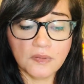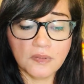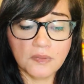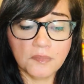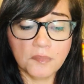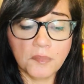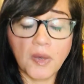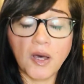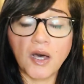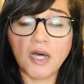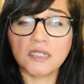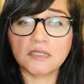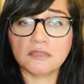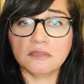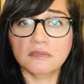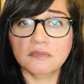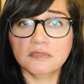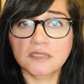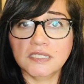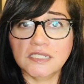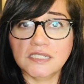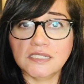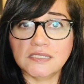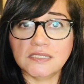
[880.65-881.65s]

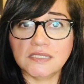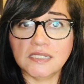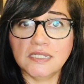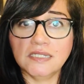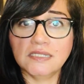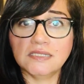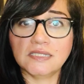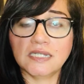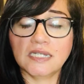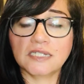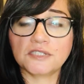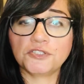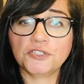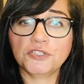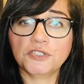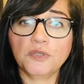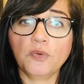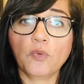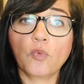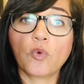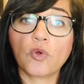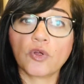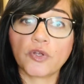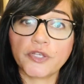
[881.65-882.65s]
model is actually
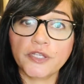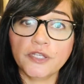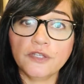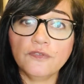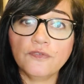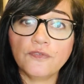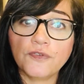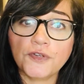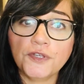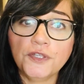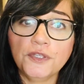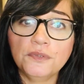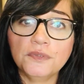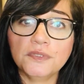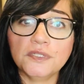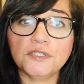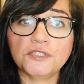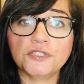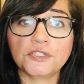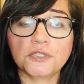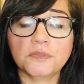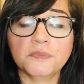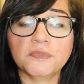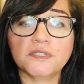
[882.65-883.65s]
working for you in
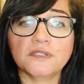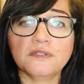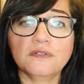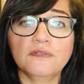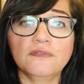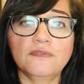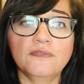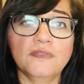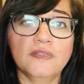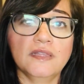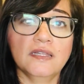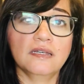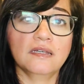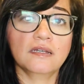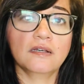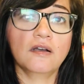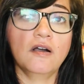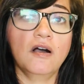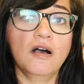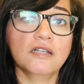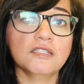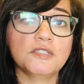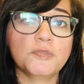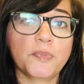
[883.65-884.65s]
terms of the
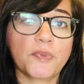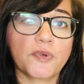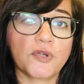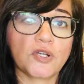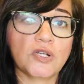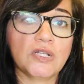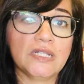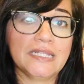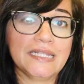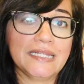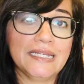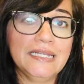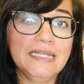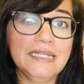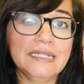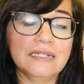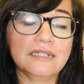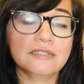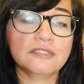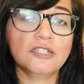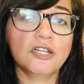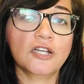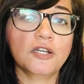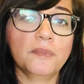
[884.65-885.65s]
cost per click, and
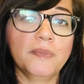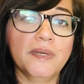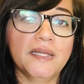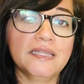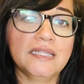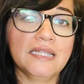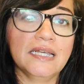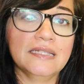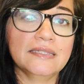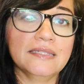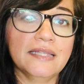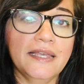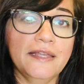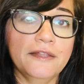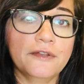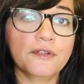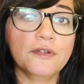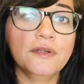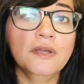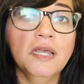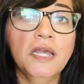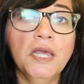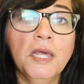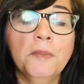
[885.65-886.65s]
I'll talk about that
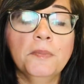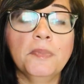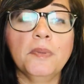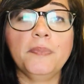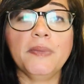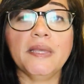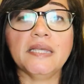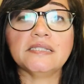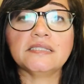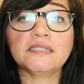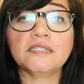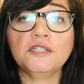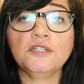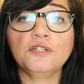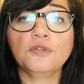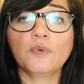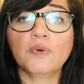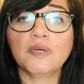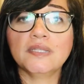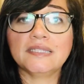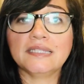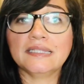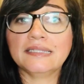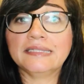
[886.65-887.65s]
later. But basically, you don't
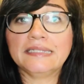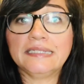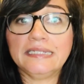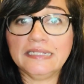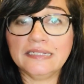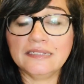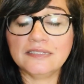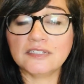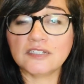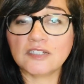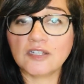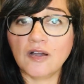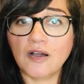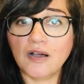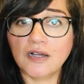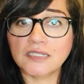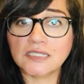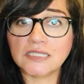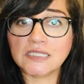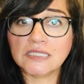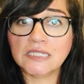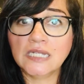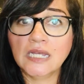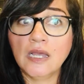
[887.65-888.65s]
want the lead to
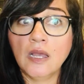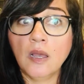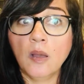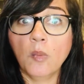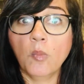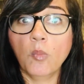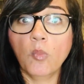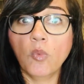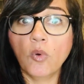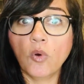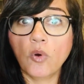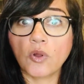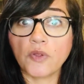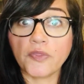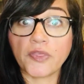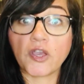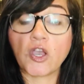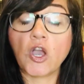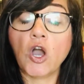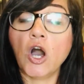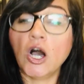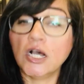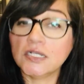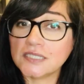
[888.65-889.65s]
cost the
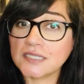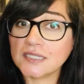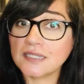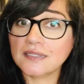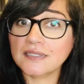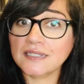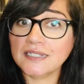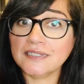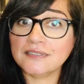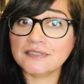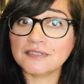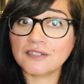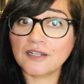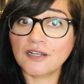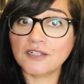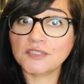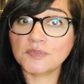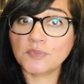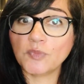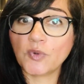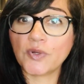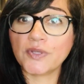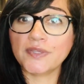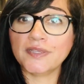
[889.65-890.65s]
cost of the lead to
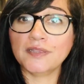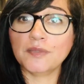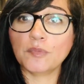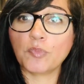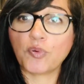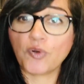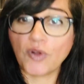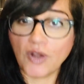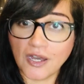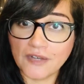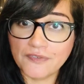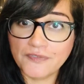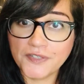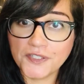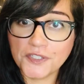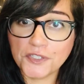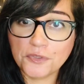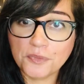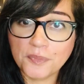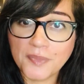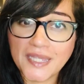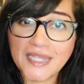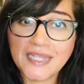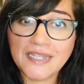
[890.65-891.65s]
cost more than the profit
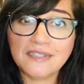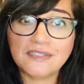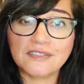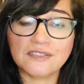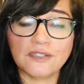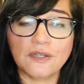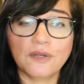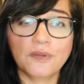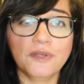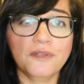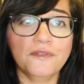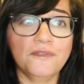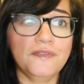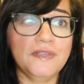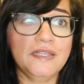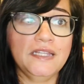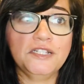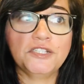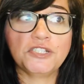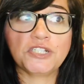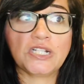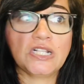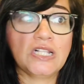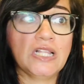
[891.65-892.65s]
you make. So if
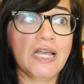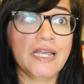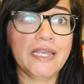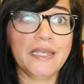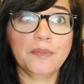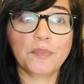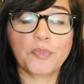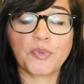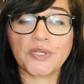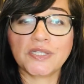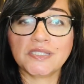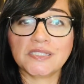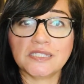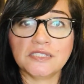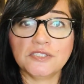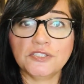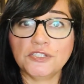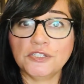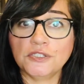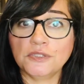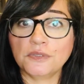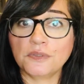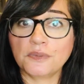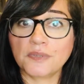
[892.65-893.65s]
each client brings in
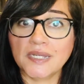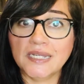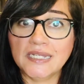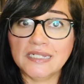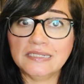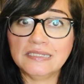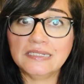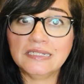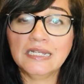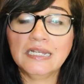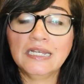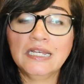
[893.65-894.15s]
$2,000,